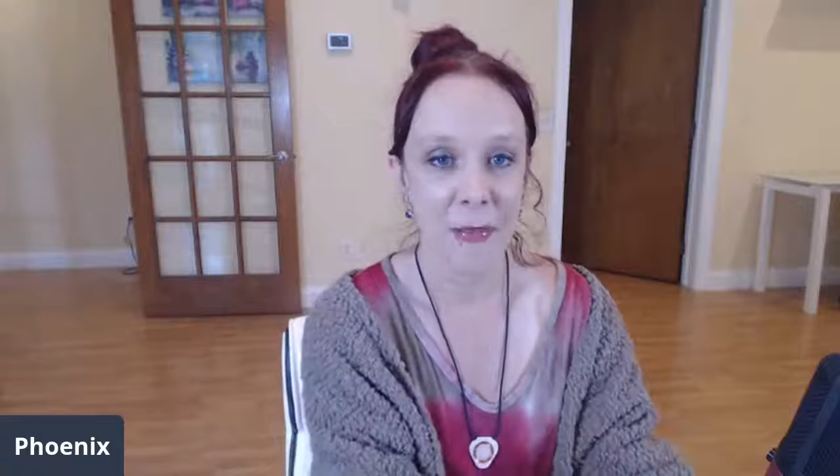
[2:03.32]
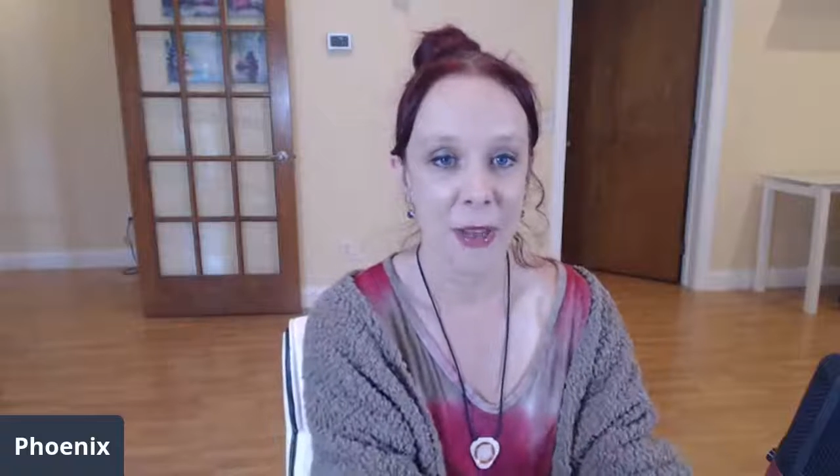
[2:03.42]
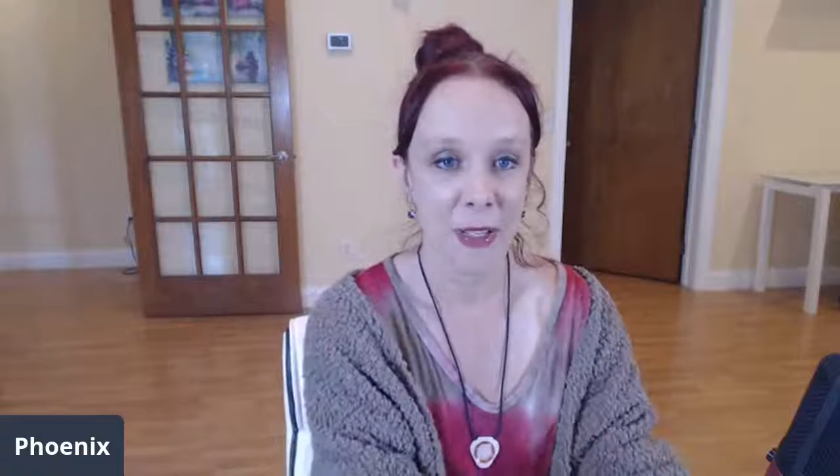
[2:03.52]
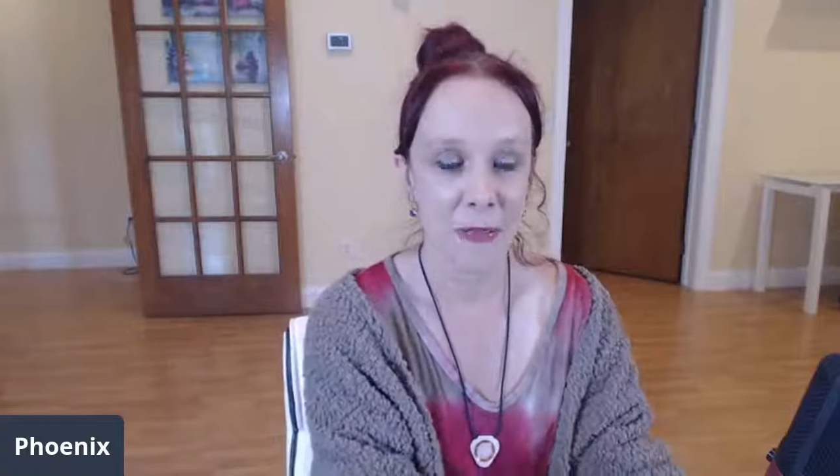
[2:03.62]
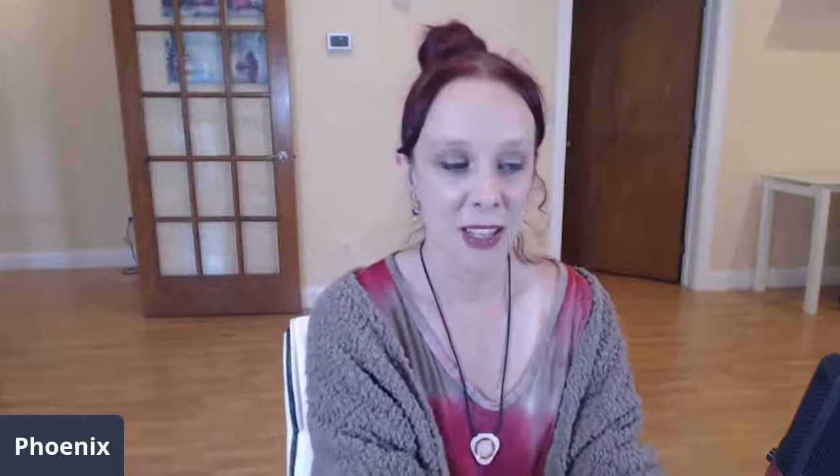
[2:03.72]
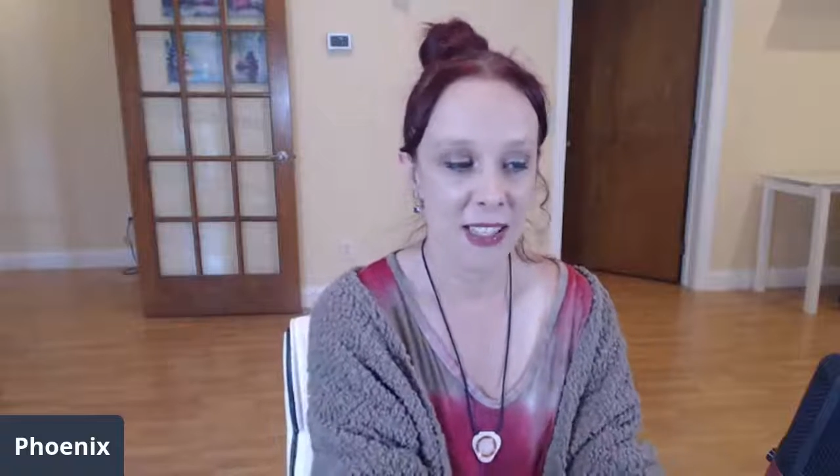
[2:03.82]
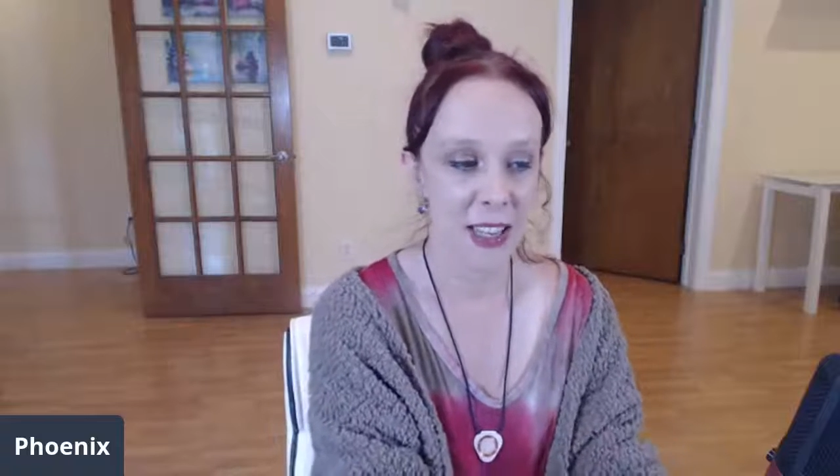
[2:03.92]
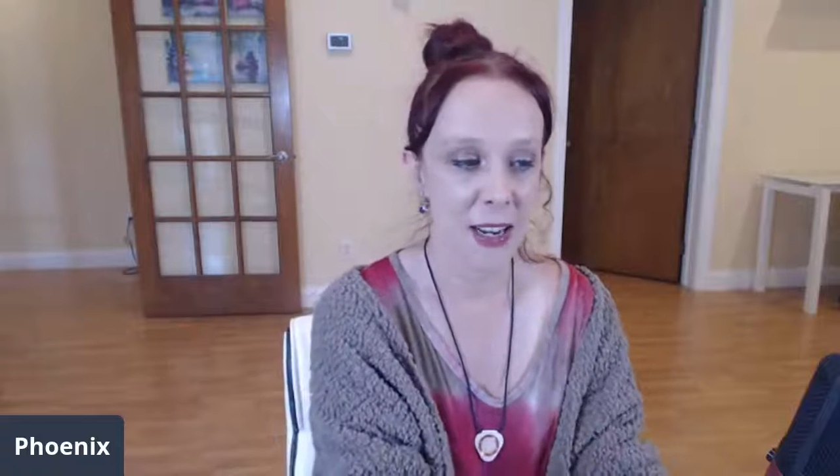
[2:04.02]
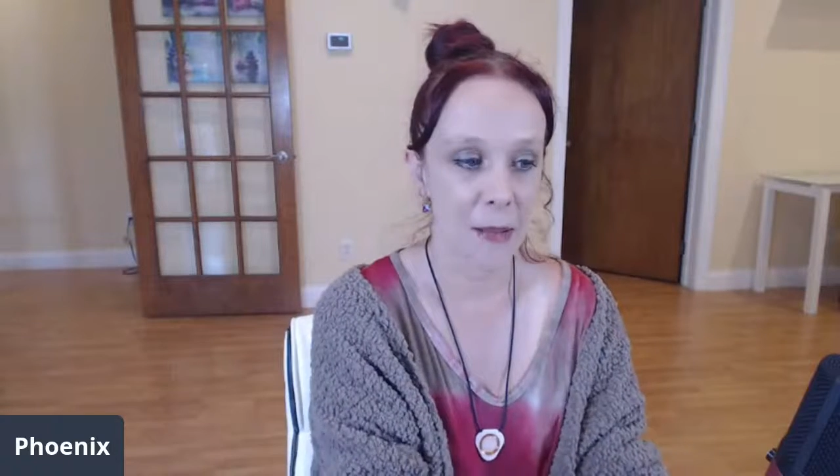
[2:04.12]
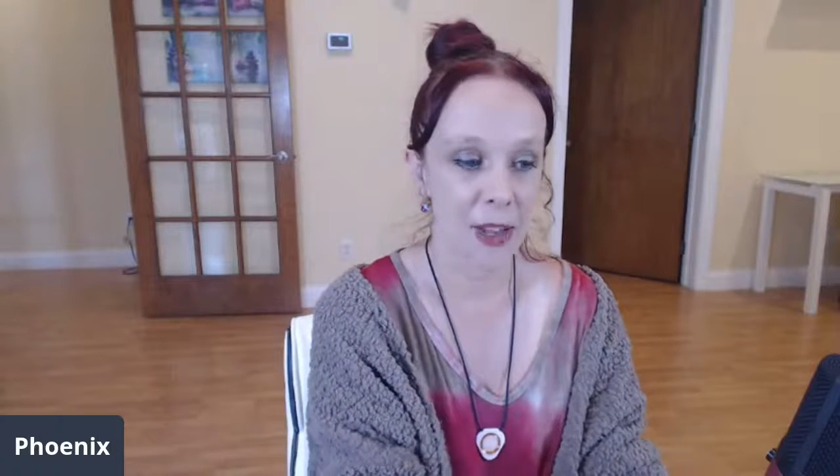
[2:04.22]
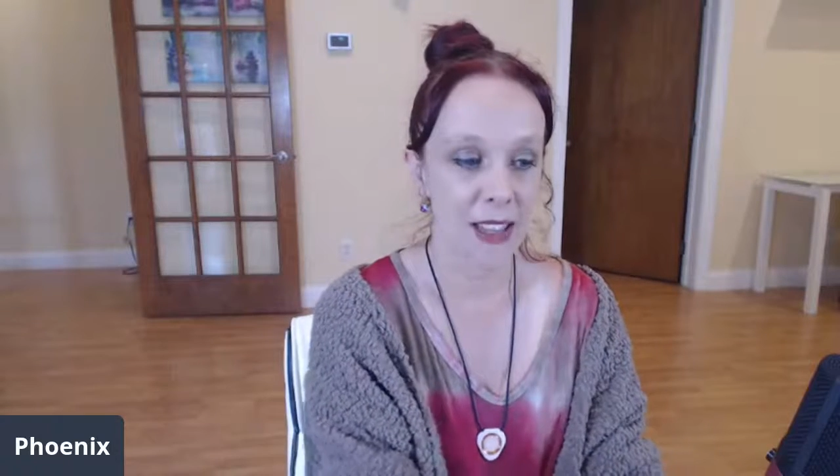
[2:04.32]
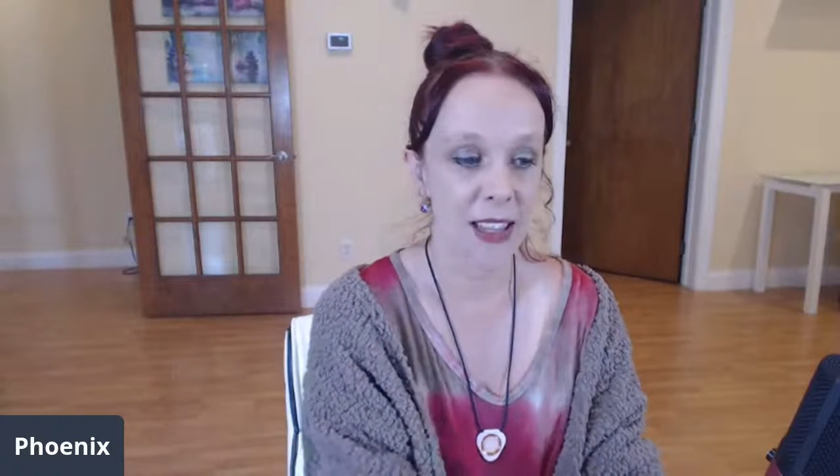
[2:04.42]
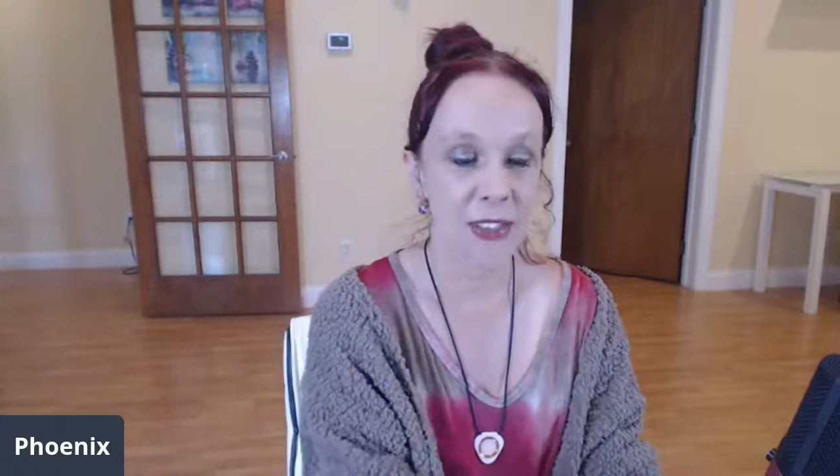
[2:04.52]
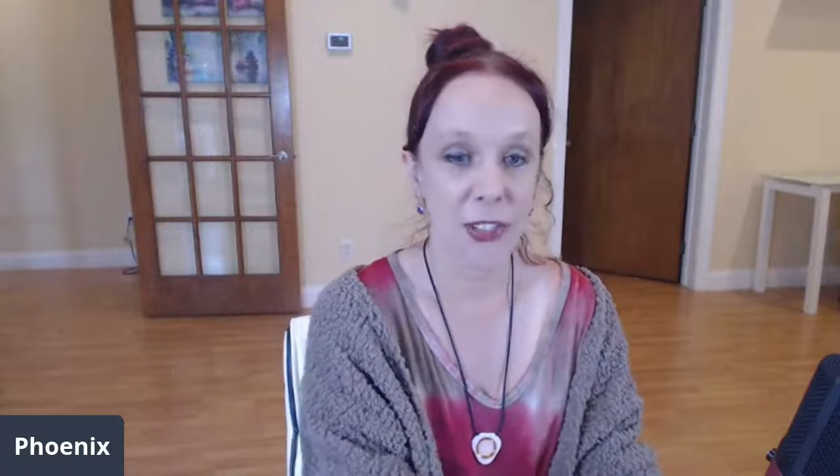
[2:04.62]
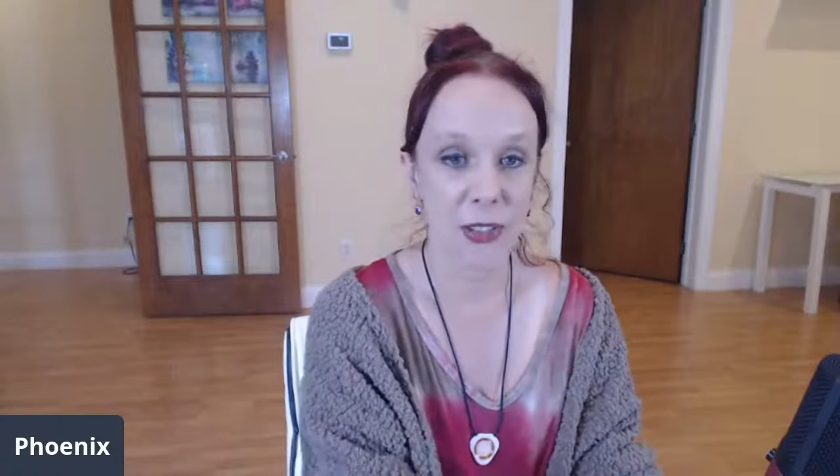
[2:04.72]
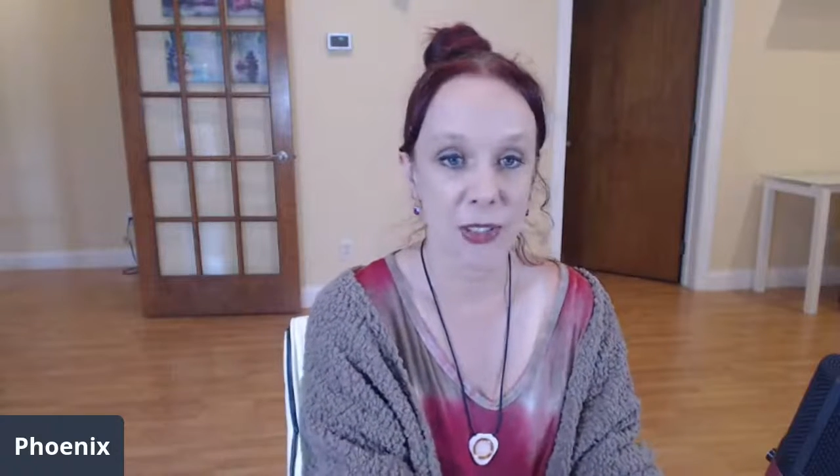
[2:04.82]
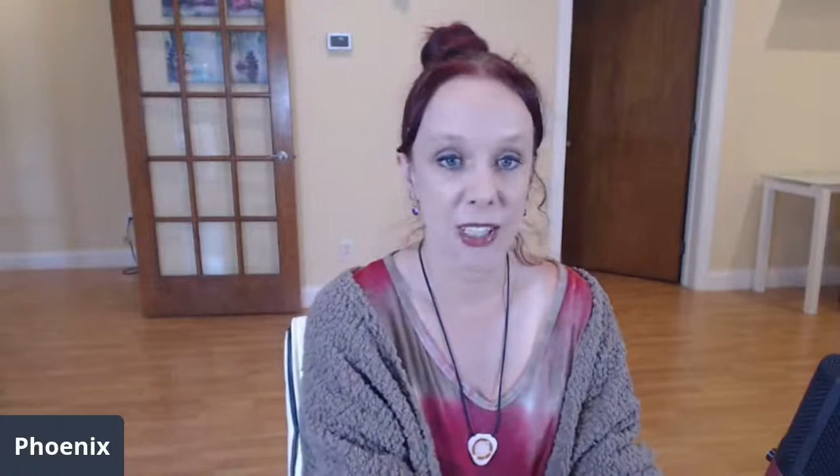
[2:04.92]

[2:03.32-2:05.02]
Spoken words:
Picked my son up, my 11-year-old